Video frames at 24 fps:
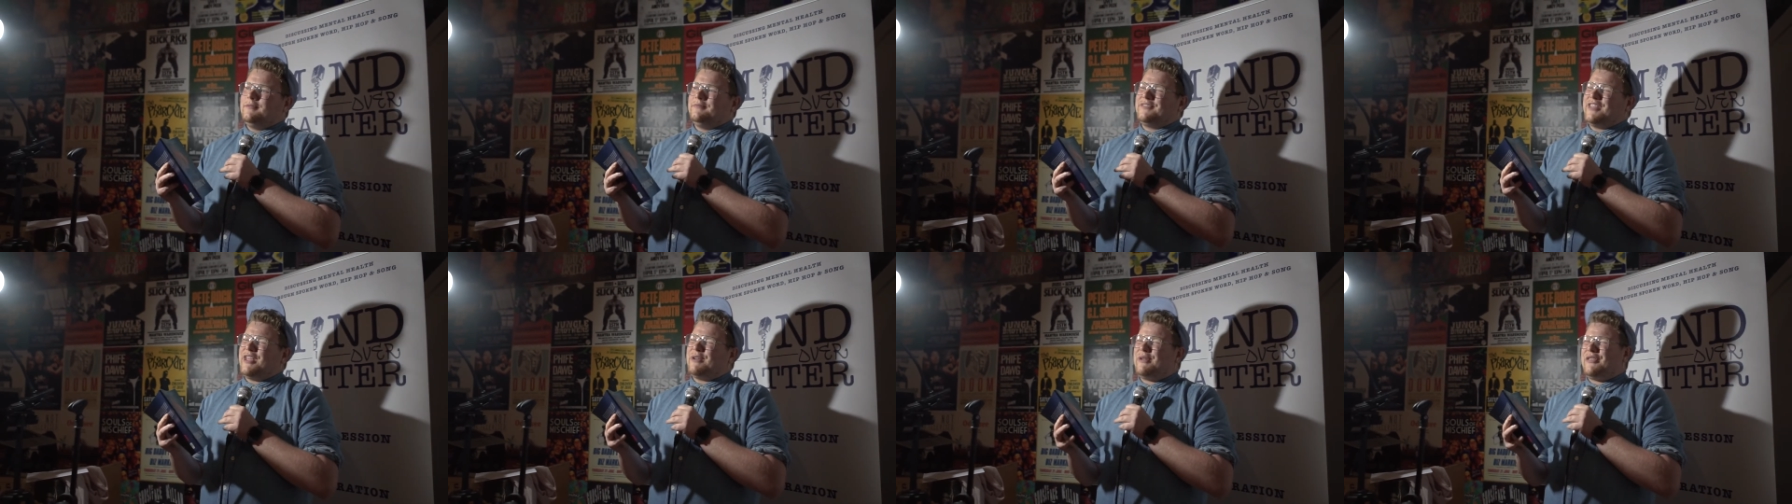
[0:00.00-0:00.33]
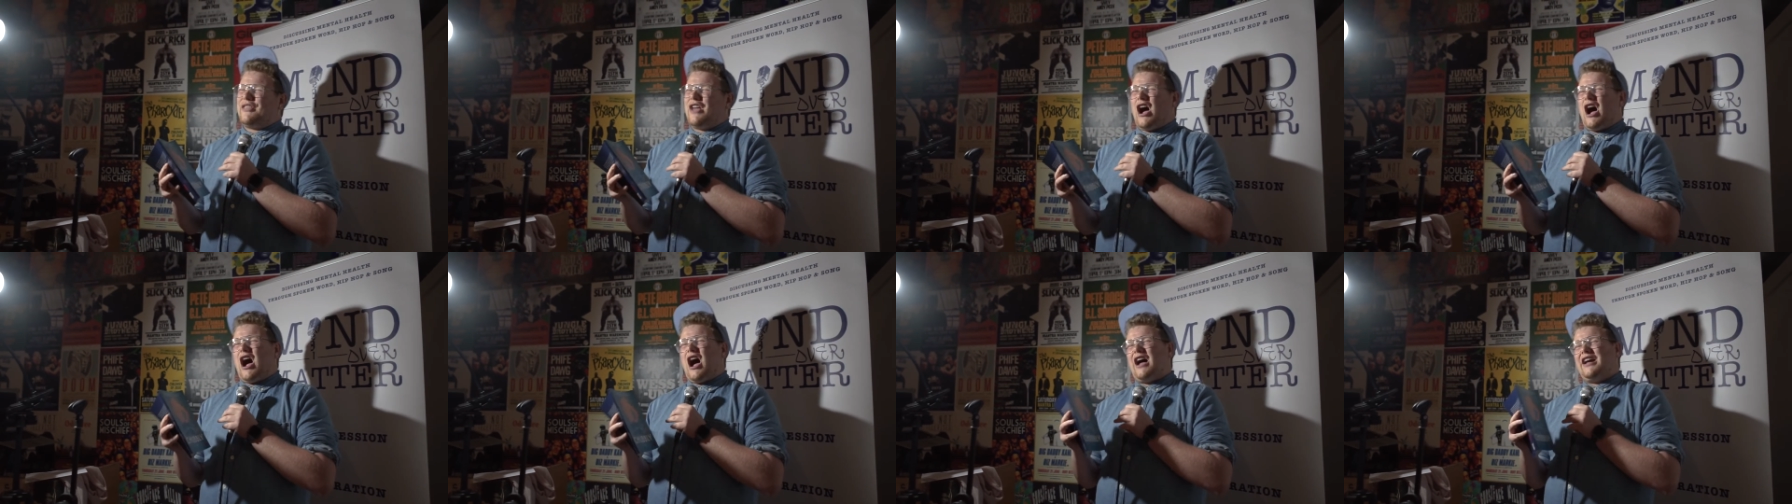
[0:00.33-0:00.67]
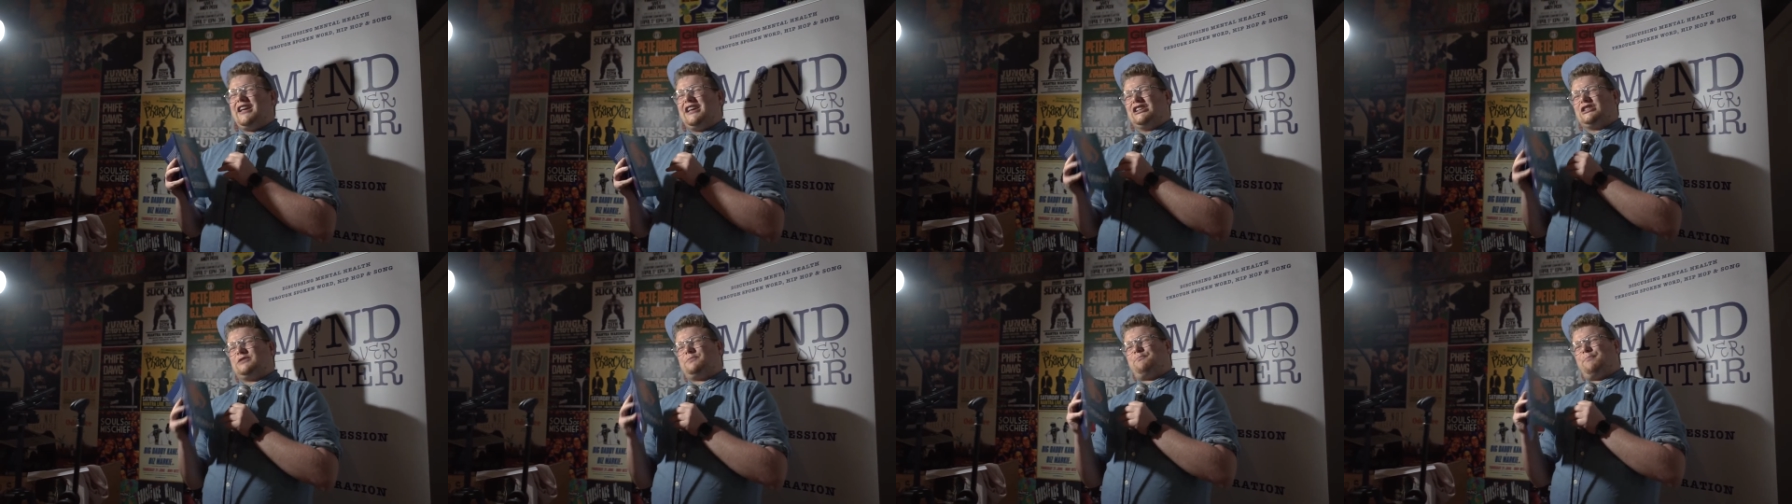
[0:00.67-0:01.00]
They're at the
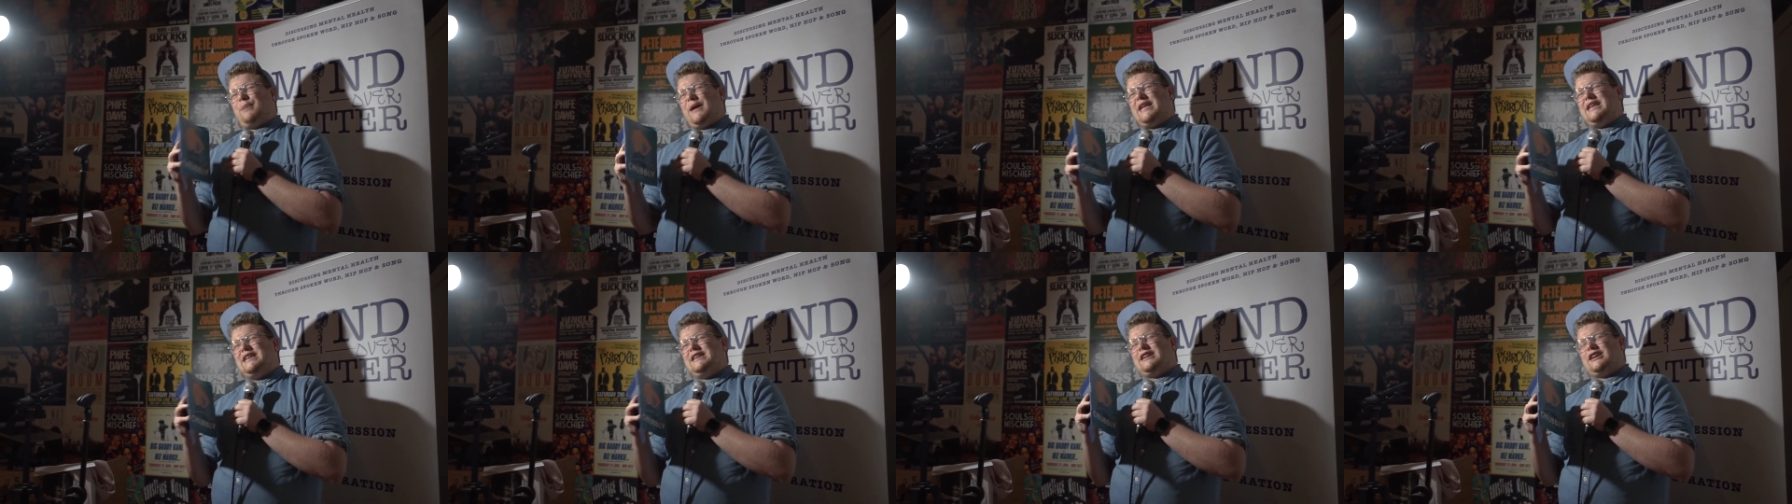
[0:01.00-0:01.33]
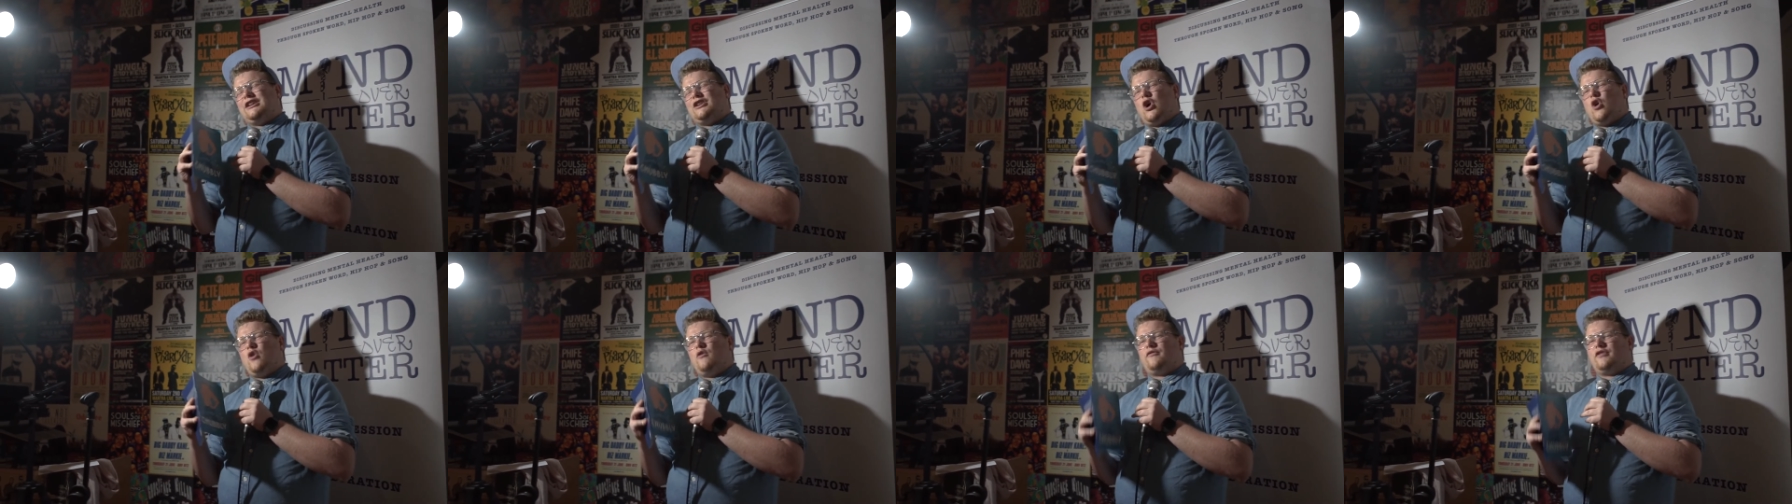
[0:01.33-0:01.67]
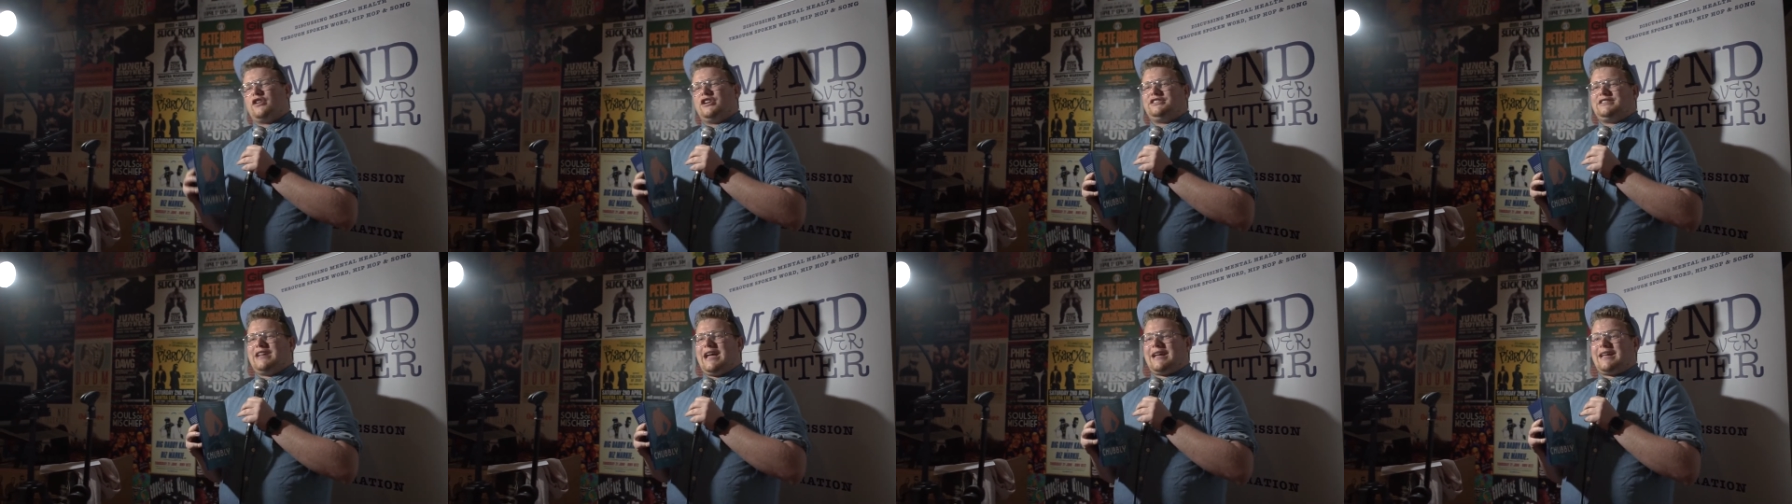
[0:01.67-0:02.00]
highest peak in over
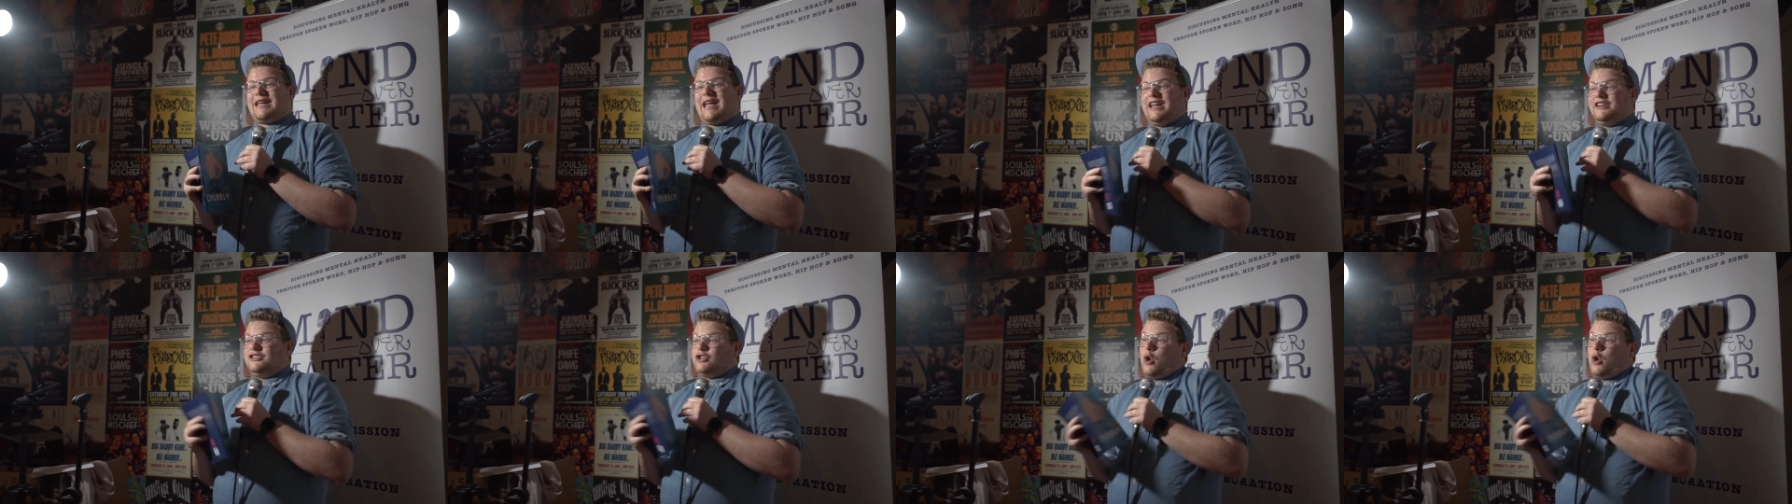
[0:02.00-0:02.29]
a decade.